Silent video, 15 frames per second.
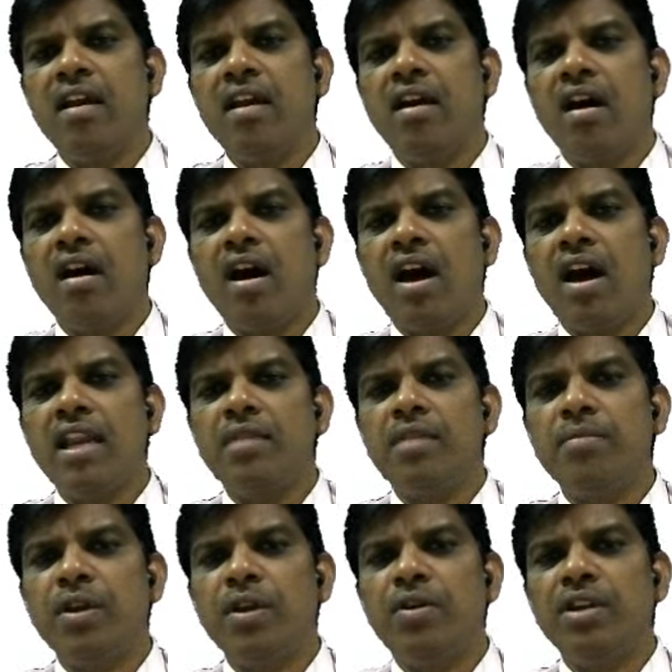or it
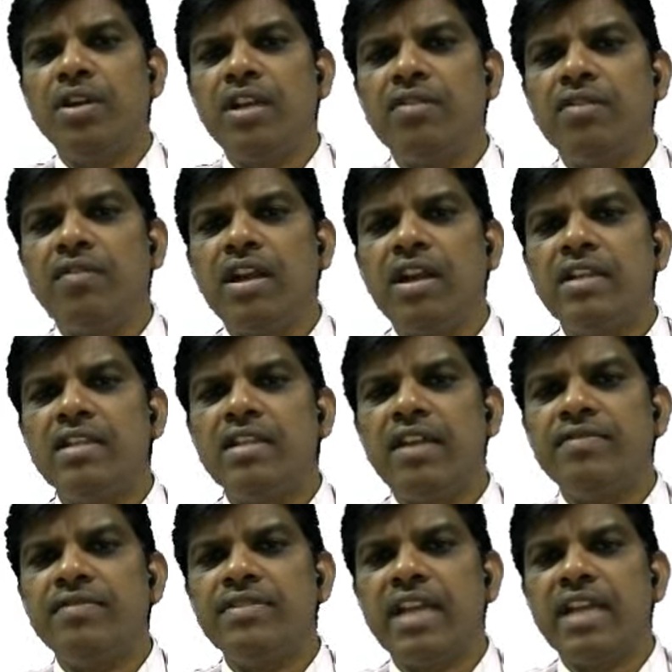may rotate towards
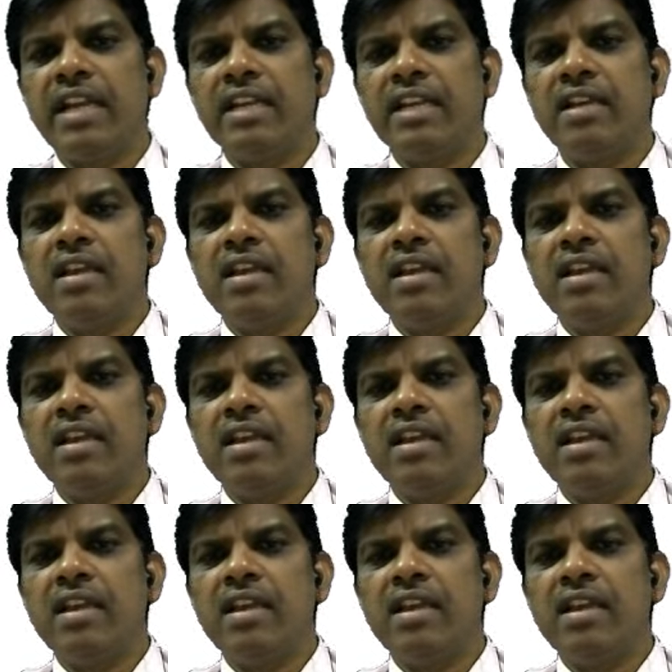left side.